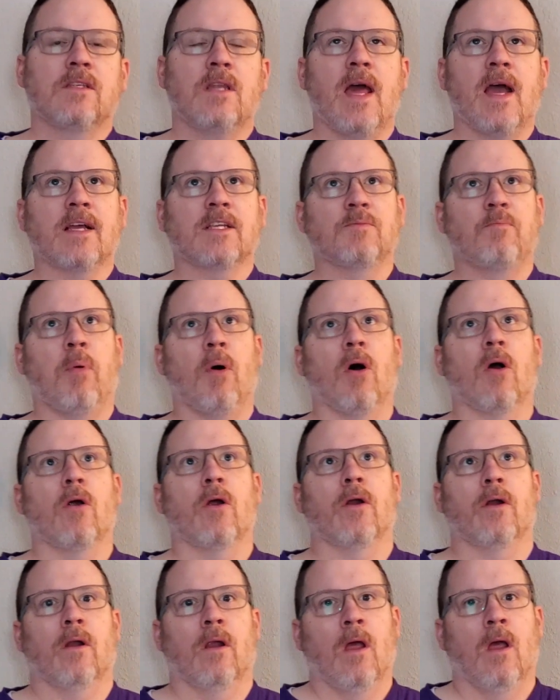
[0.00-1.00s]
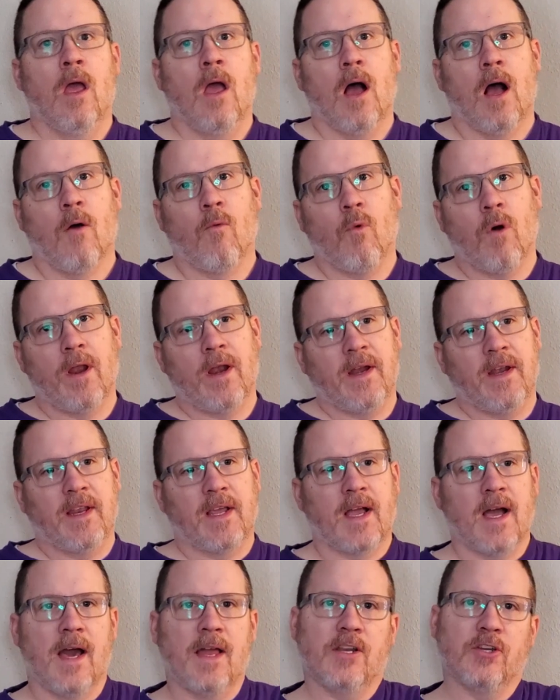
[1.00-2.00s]
next part, I wanted to
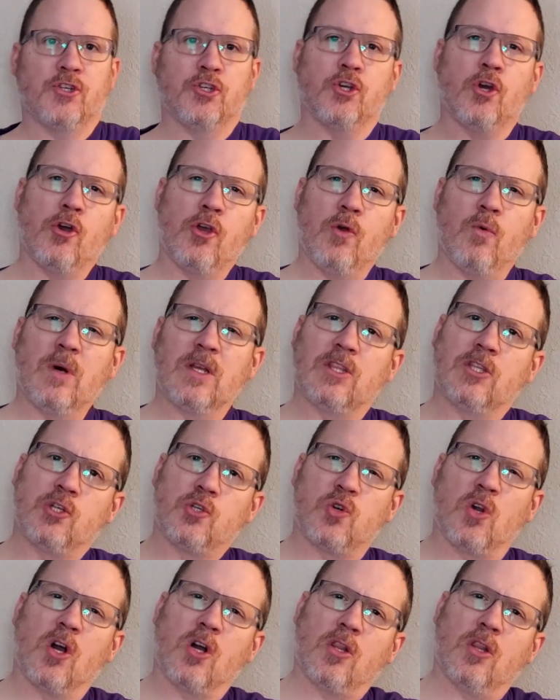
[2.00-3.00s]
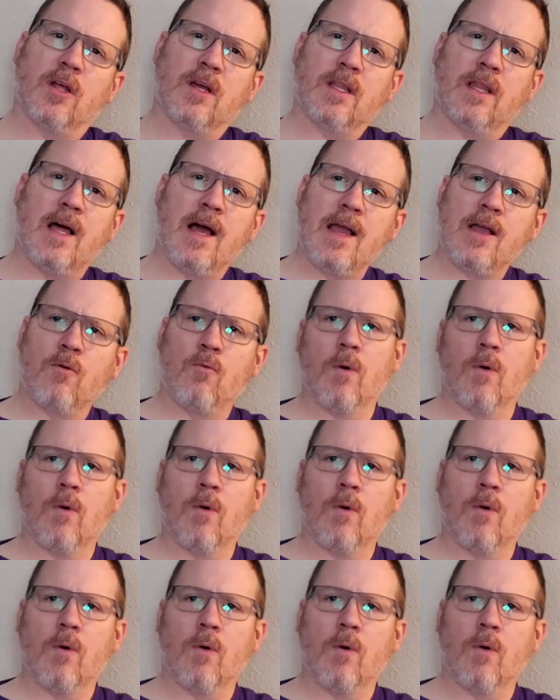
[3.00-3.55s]
kind of show you what the truck looked like